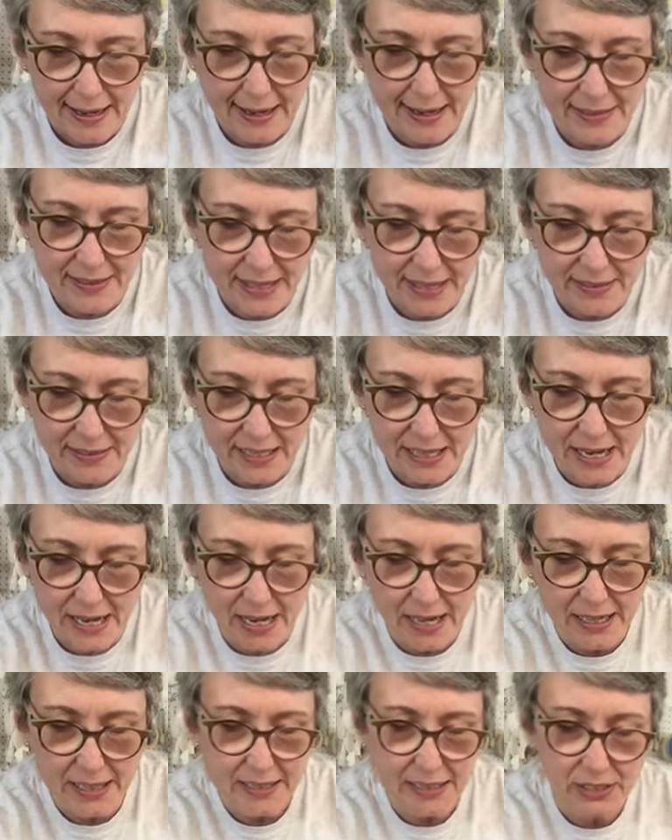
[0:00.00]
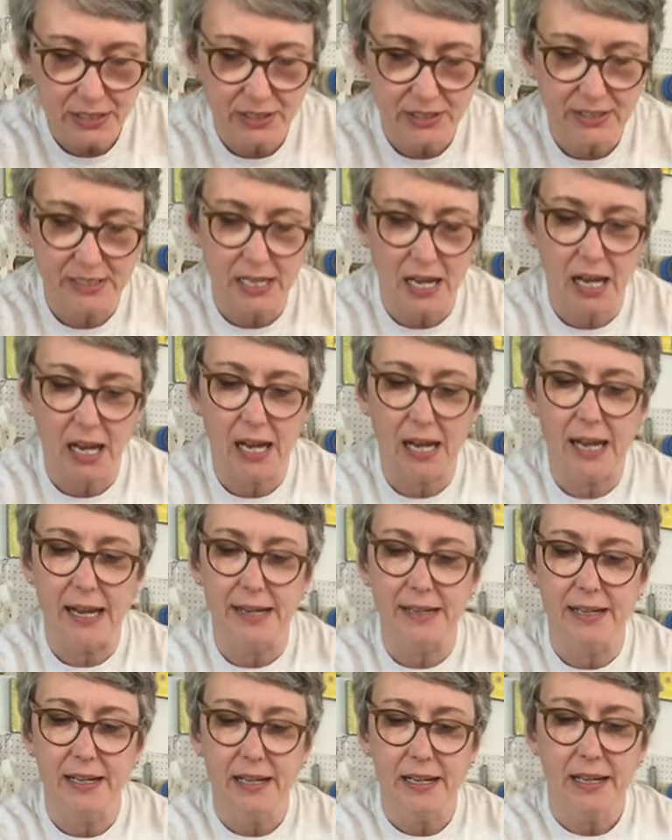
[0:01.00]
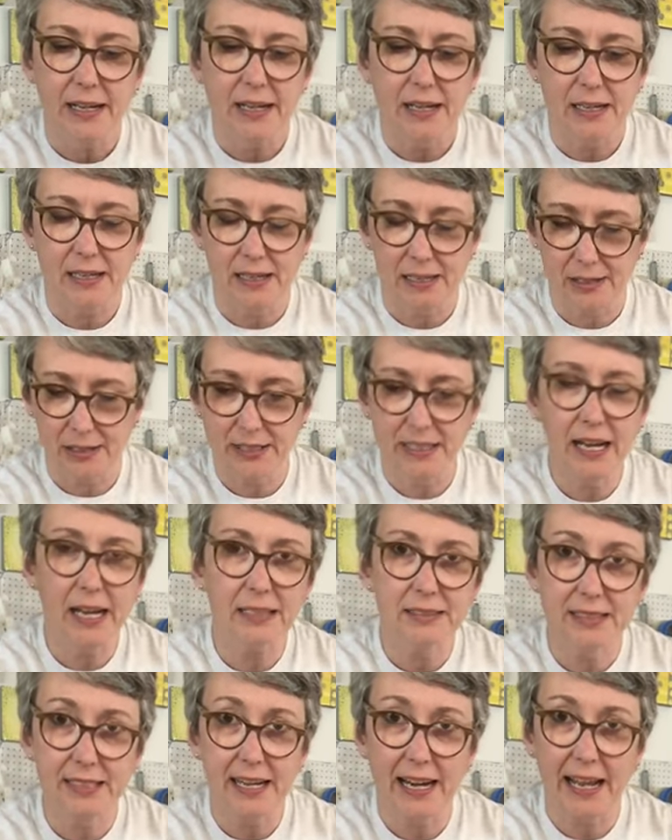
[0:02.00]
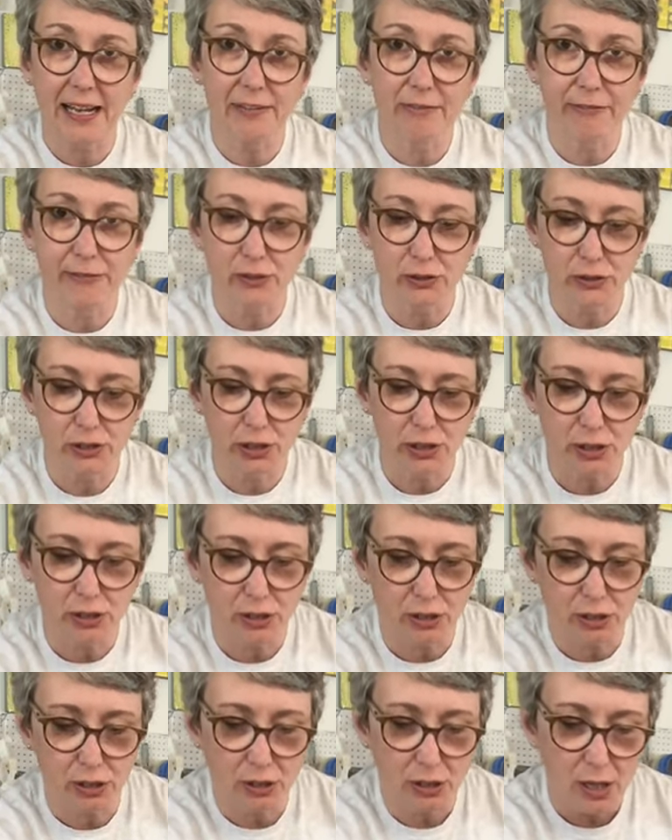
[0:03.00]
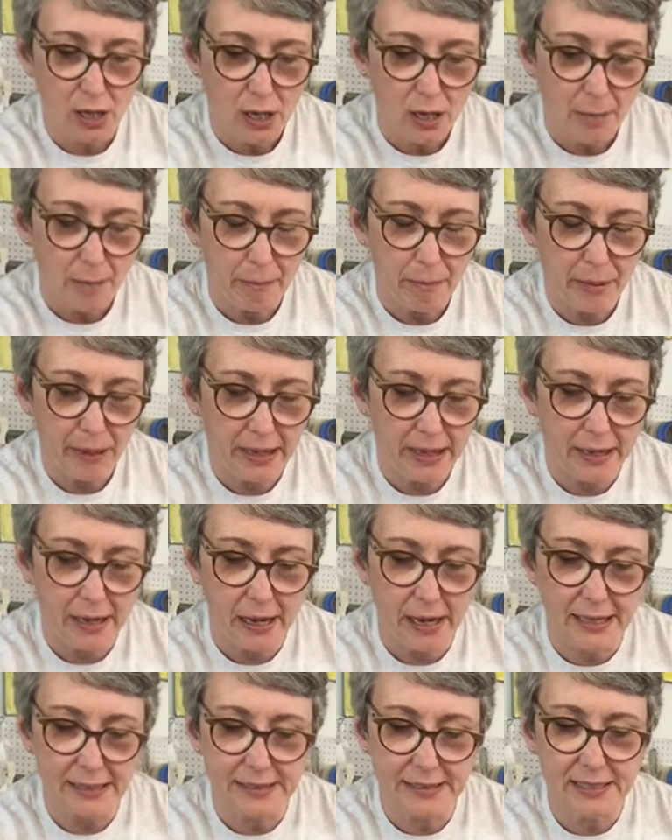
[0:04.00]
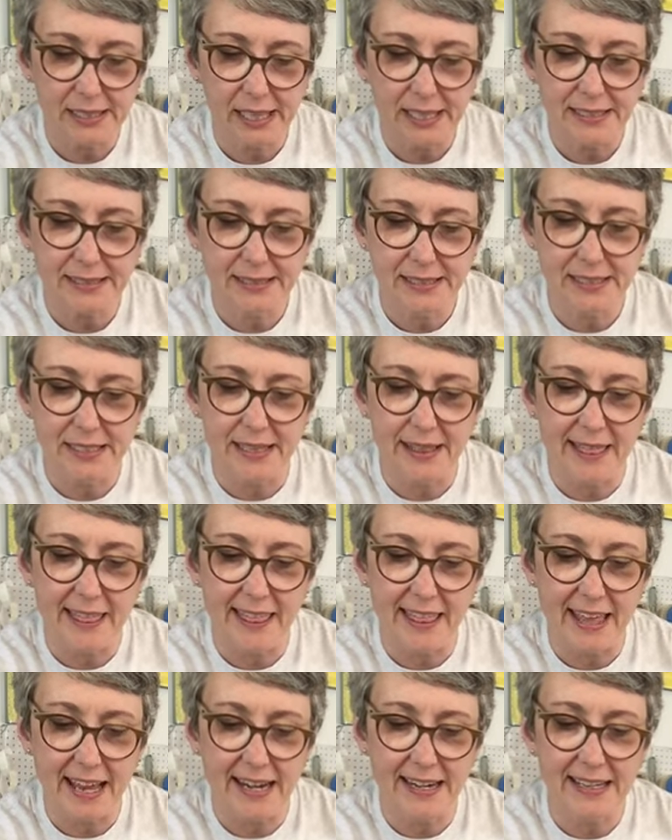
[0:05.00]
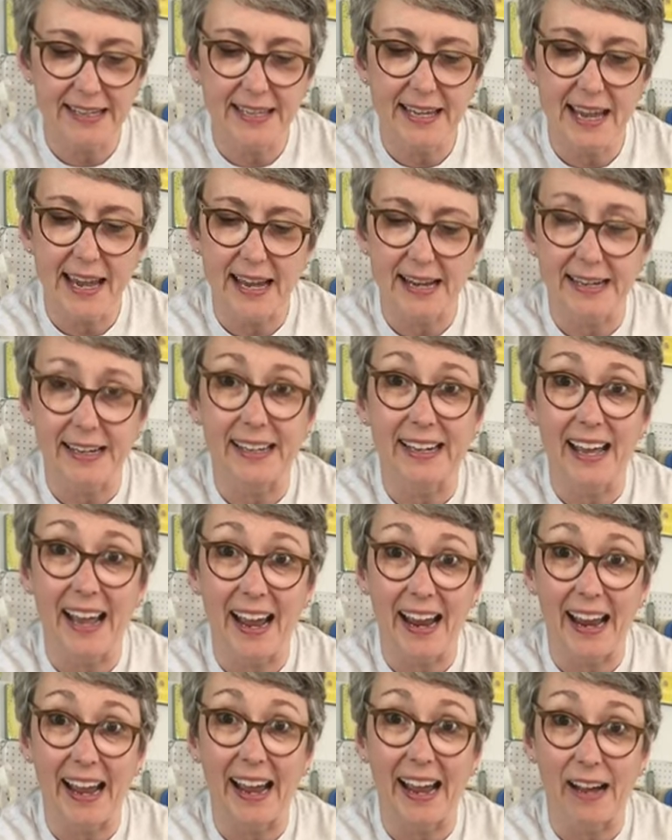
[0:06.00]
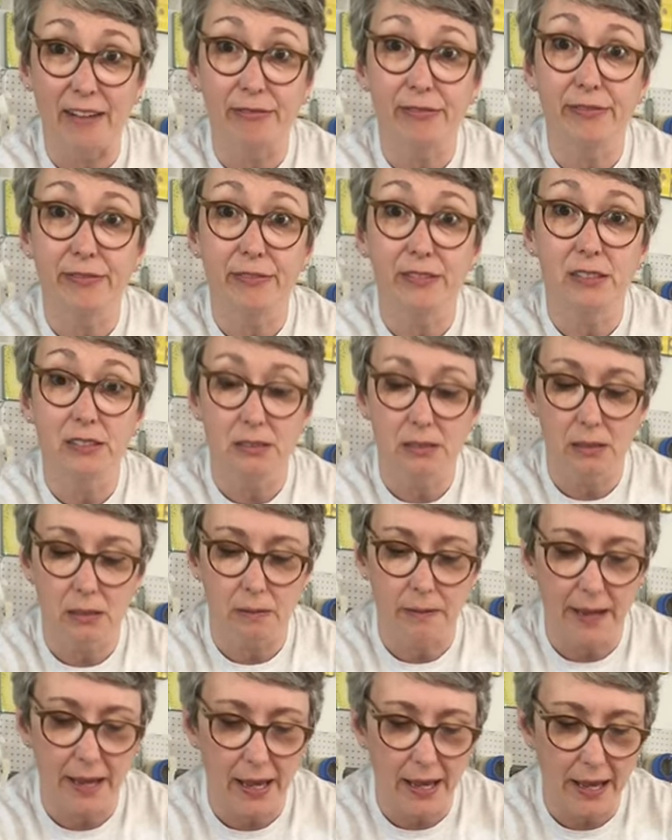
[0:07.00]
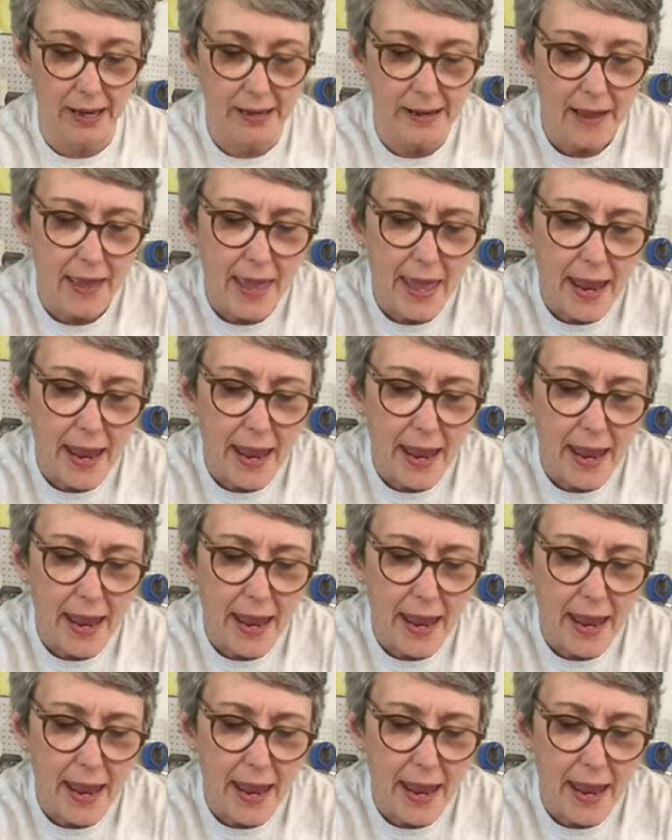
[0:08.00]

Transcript: And then the other side, it, yes, it had a full circle, but I sliced it then again in half. Okay.